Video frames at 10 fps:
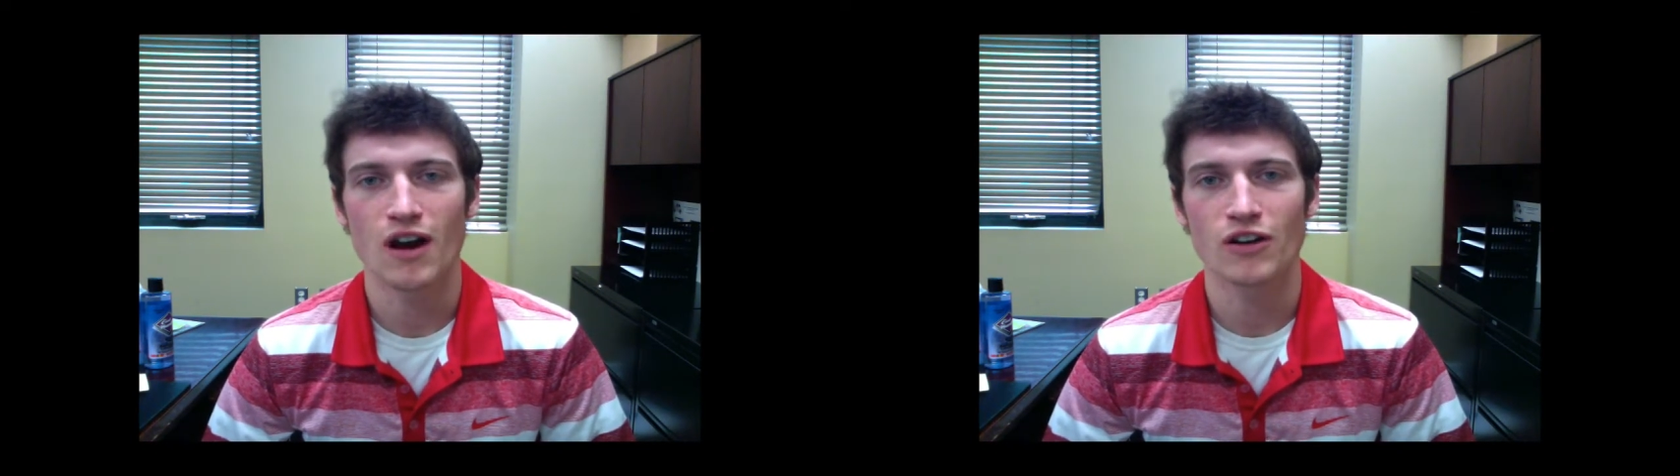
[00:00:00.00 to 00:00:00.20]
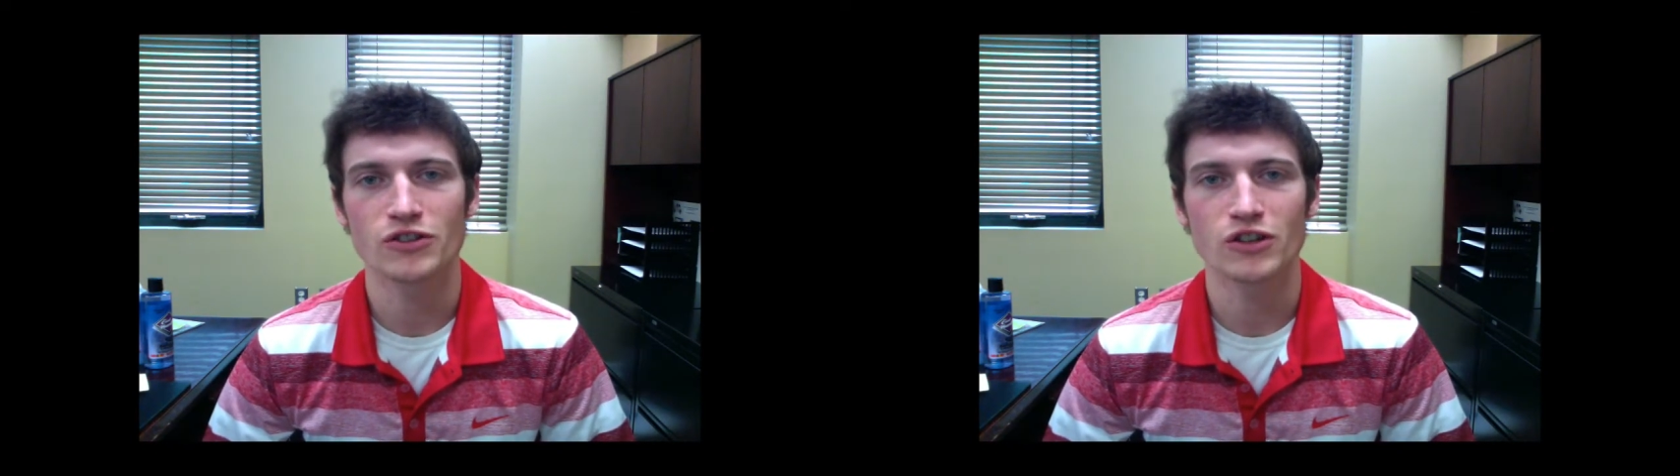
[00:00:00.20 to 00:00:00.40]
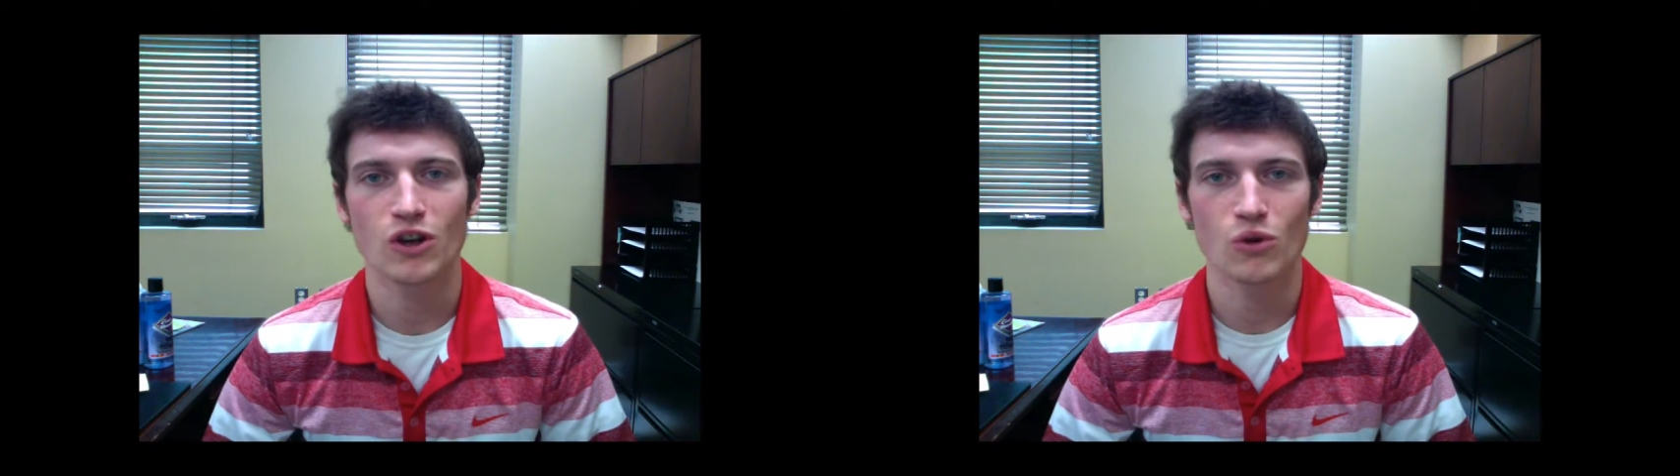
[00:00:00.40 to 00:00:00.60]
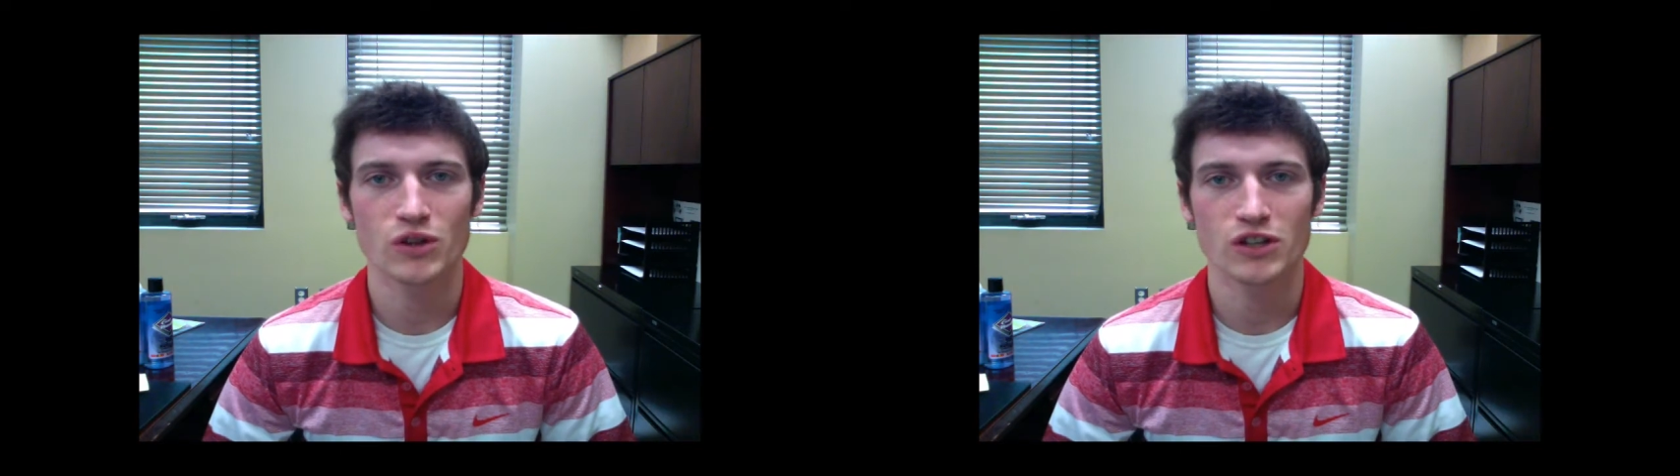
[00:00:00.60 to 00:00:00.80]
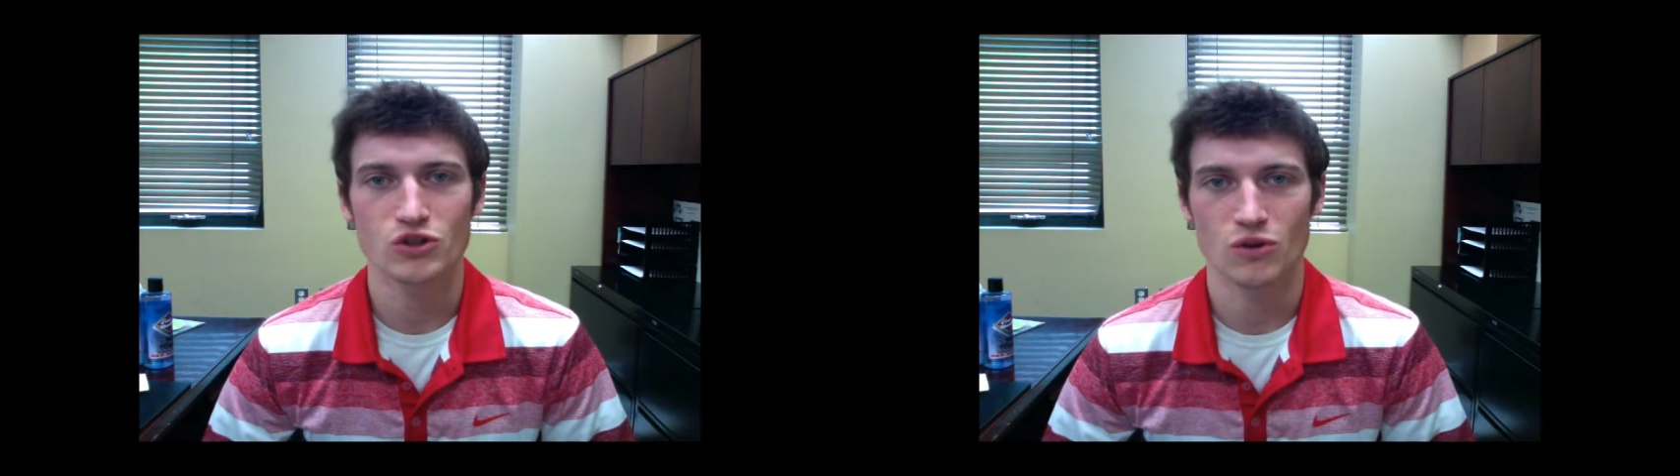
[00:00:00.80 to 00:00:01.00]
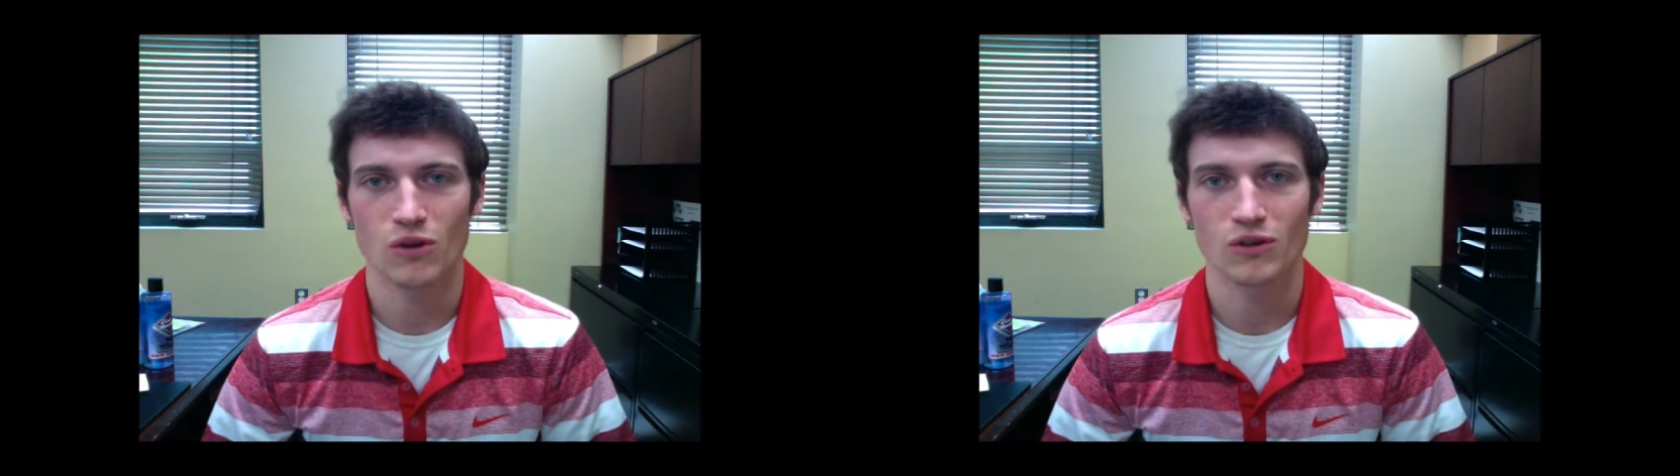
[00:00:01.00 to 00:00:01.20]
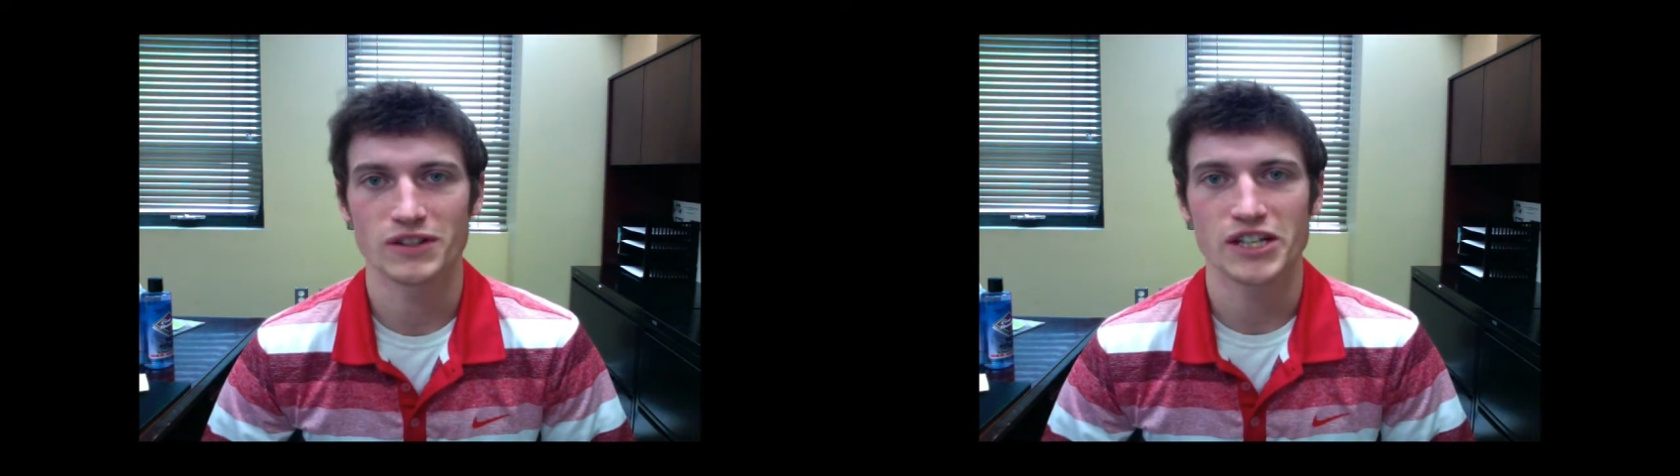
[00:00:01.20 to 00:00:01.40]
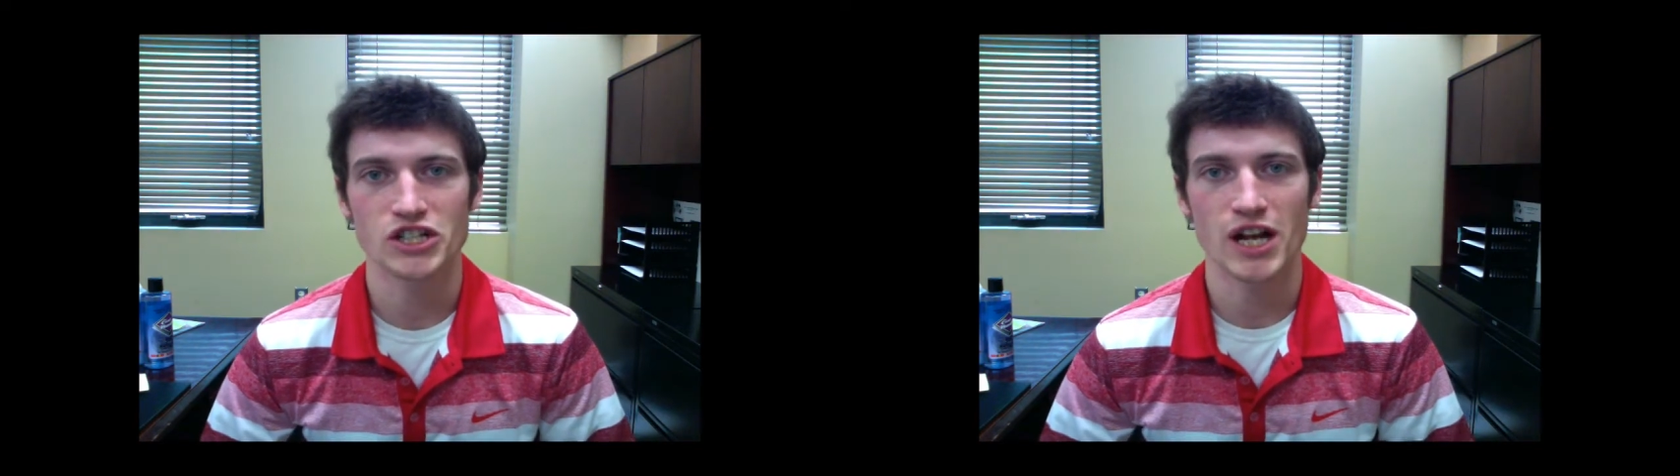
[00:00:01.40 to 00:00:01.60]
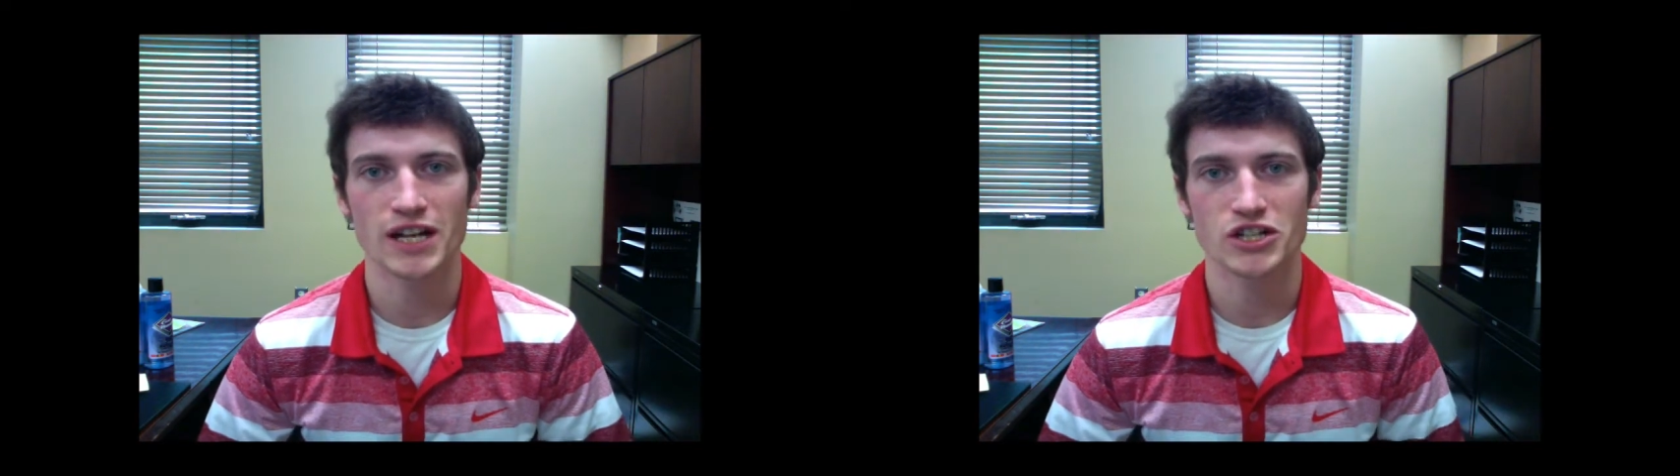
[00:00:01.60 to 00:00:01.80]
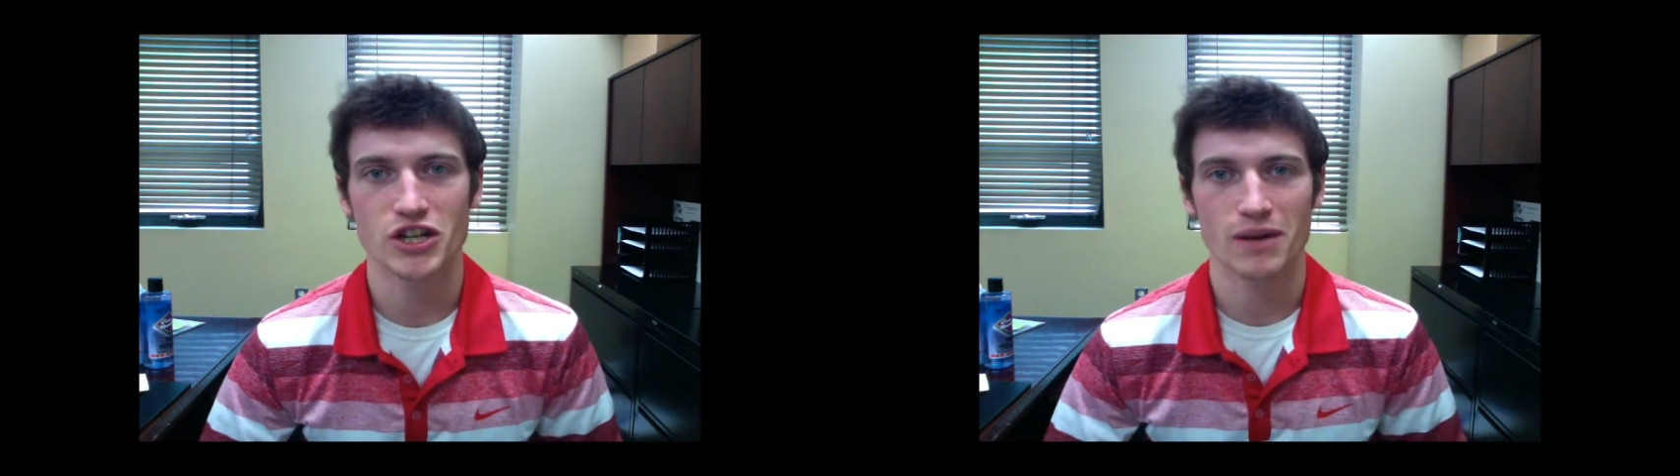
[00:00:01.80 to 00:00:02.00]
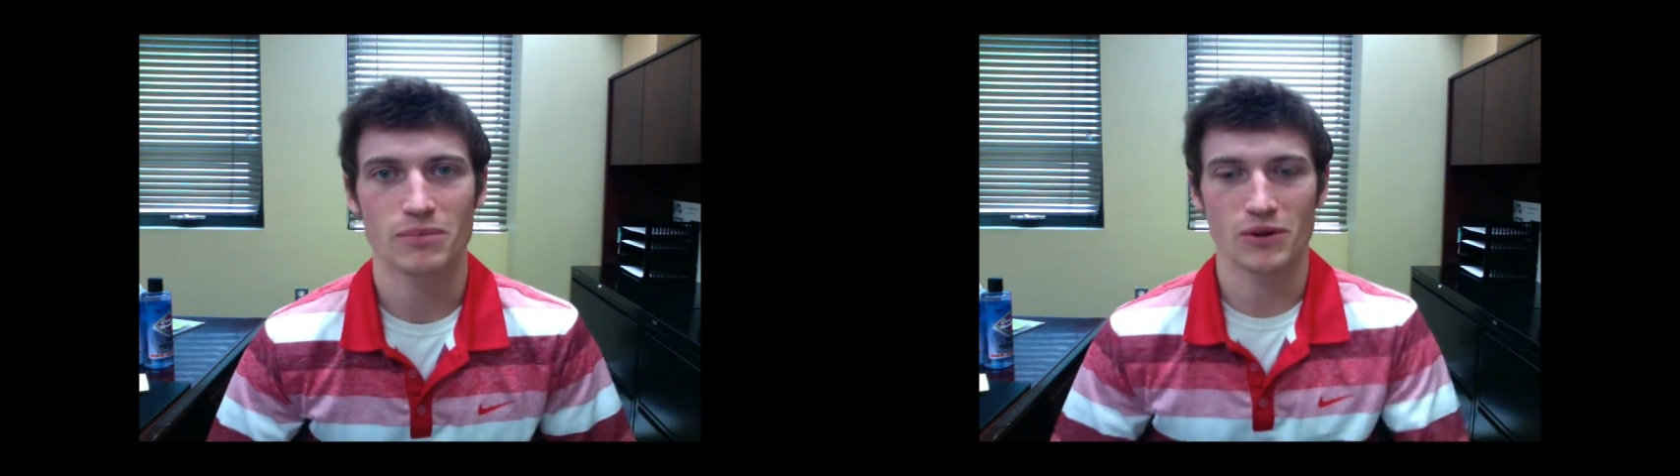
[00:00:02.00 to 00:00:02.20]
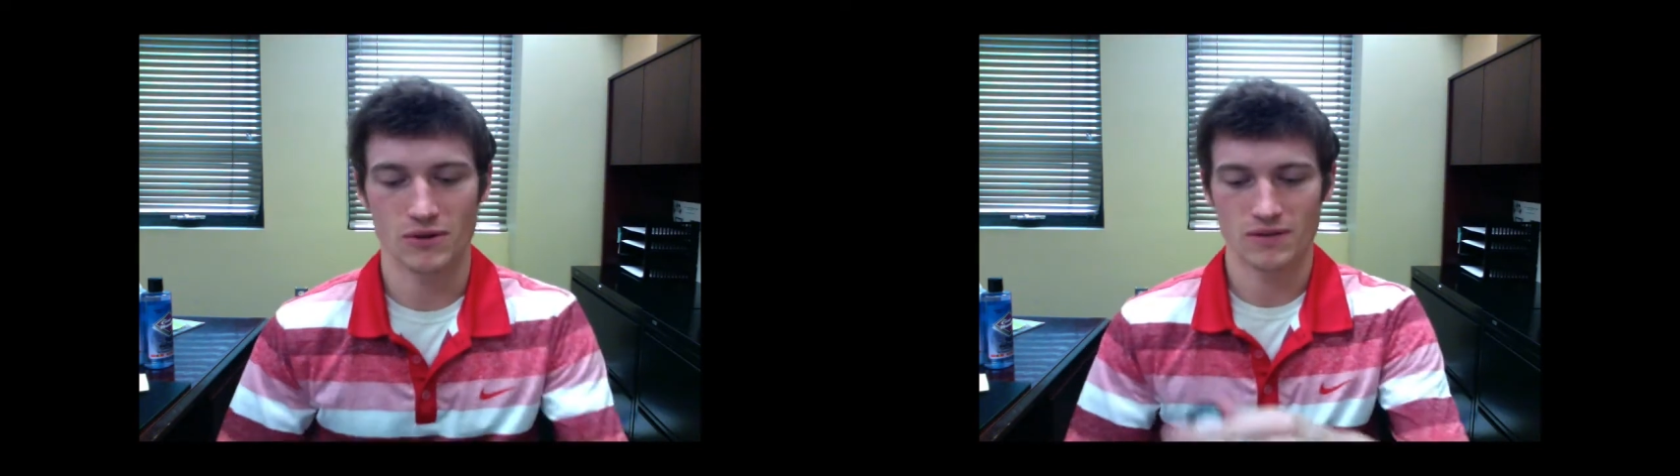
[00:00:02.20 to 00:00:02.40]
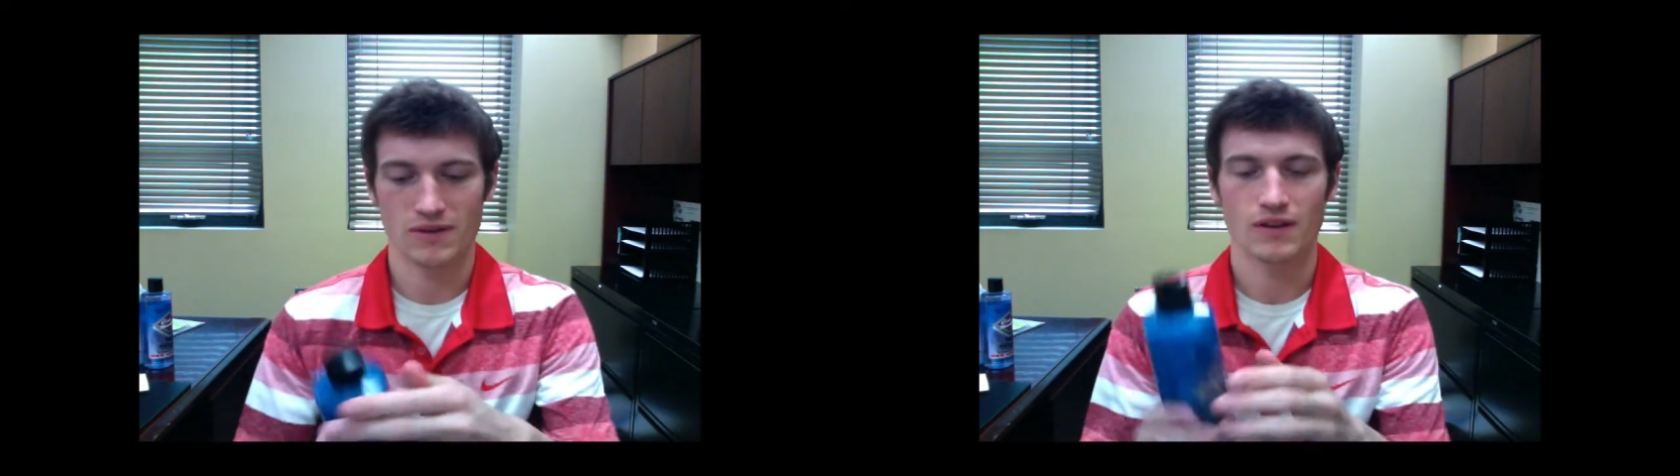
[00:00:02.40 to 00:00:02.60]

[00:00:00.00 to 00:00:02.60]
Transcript: Undercoat Control De-Shedding Shampoo.